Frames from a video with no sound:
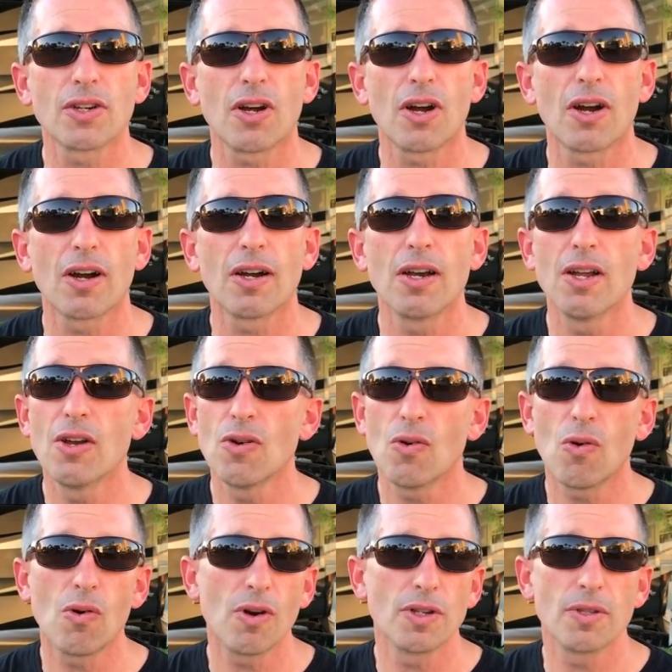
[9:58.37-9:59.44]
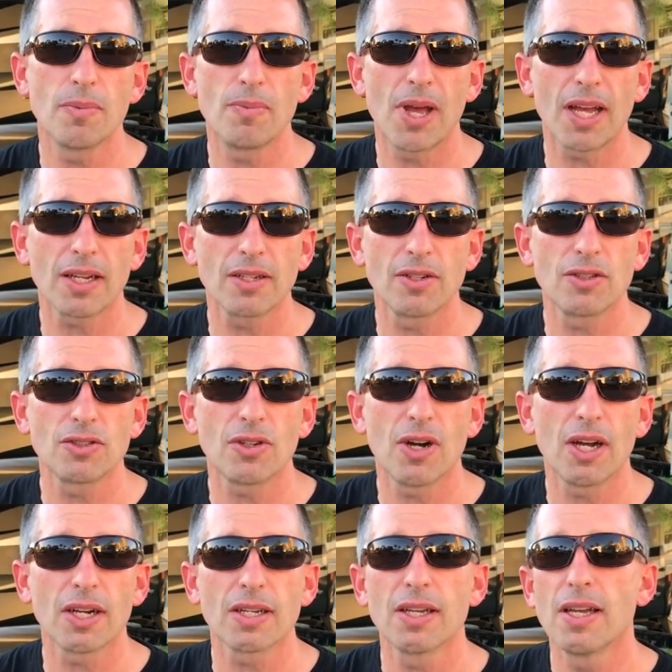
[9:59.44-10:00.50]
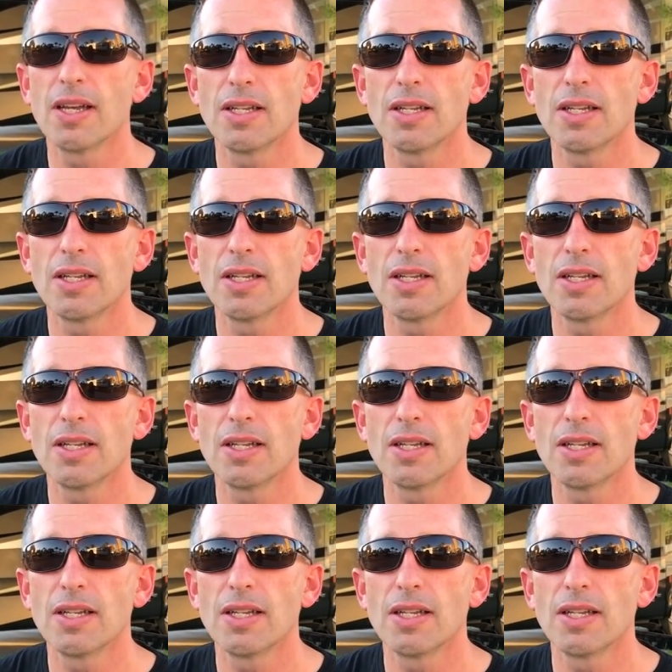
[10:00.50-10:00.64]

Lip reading: car or in the back of your truck